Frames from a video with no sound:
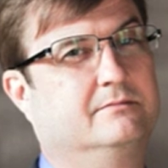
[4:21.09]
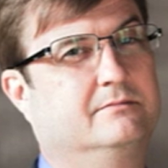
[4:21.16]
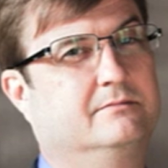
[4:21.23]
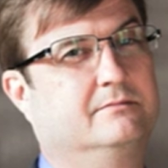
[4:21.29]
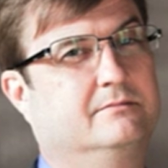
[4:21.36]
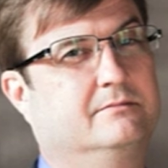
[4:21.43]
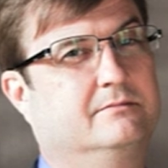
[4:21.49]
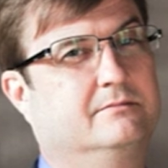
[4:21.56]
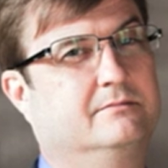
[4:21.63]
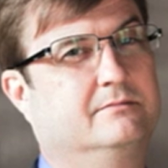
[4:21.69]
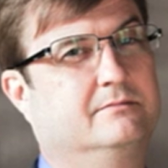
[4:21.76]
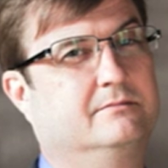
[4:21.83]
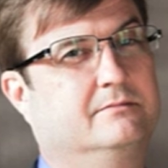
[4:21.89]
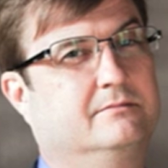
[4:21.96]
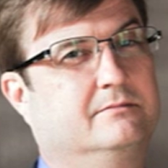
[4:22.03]

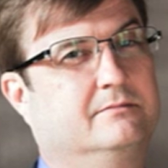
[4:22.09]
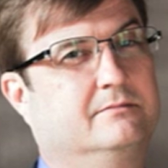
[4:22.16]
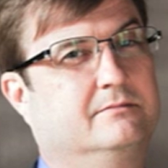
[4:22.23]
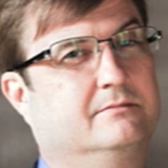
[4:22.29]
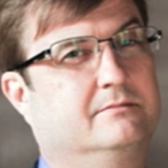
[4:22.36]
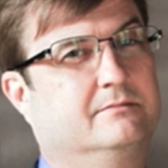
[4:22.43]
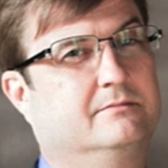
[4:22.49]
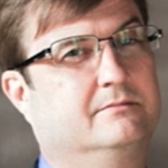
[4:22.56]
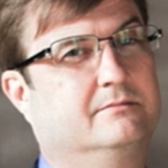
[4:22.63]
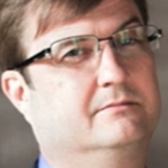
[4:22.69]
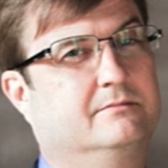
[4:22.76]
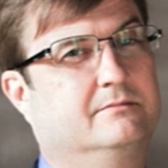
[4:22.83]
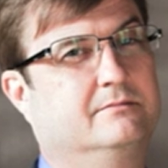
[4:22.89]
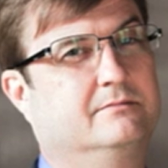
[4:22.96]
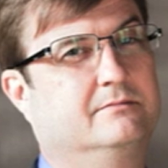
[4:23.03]

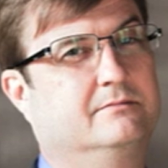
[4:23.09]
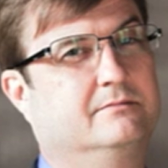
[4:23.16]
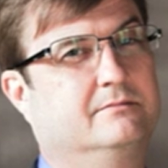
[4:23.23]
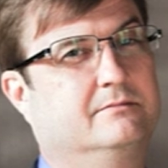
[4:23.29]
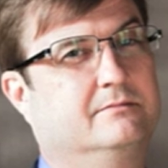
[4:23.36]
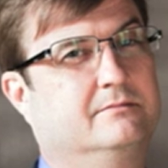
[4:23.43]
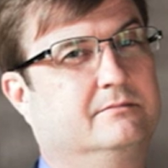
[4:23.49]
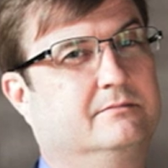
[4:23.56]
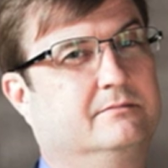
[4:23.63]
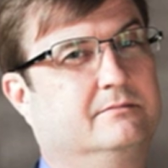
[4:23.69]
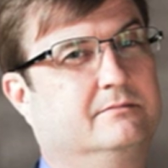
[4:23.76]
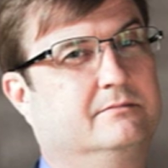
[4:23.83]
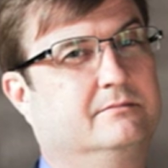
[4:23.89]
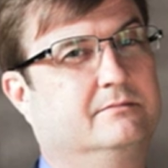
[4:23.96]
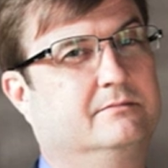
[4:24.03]

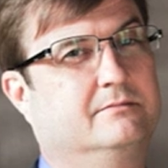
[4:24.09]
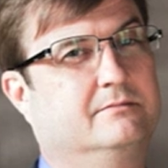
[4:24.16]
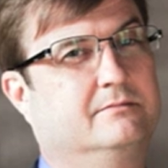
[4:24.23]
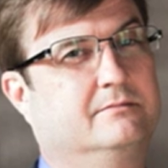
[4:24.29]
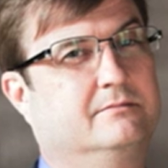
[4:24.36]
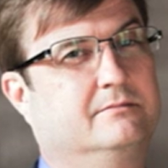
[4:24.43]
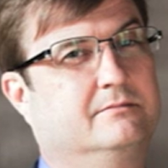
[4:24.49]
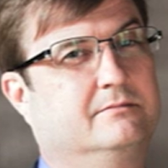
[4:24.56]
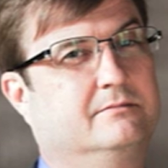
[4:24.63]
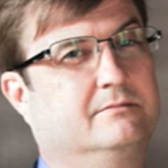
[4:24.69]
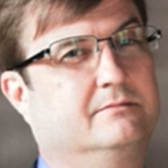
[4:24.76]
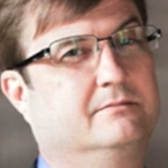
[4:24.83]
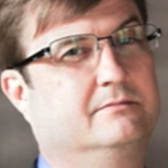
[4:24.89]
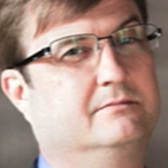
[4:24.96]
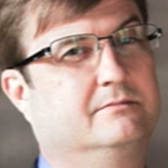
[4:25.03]

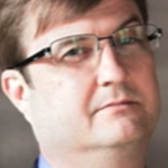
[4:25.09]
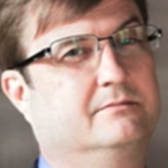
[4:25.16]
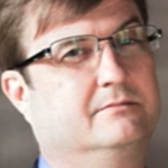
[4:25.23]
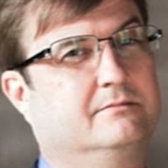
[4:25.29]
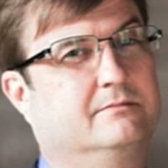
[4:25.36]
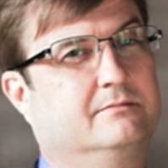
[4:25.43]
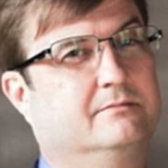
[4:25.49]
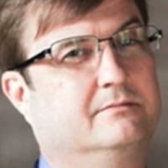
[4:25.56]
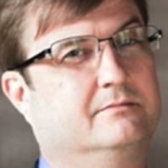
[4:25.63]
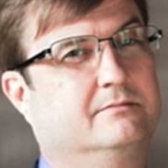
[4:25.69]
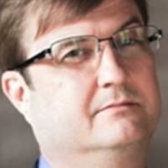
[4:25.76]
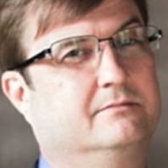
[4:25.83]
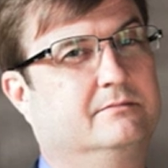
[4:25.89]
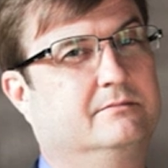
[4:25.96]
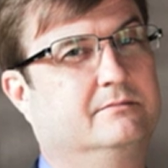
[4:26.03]

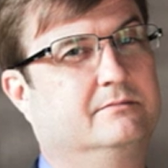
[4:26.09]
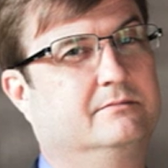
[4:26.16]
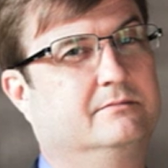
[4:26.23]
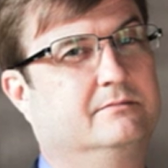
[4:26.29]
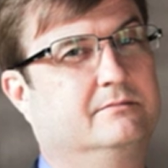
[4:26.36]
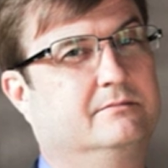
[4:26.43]
(silent)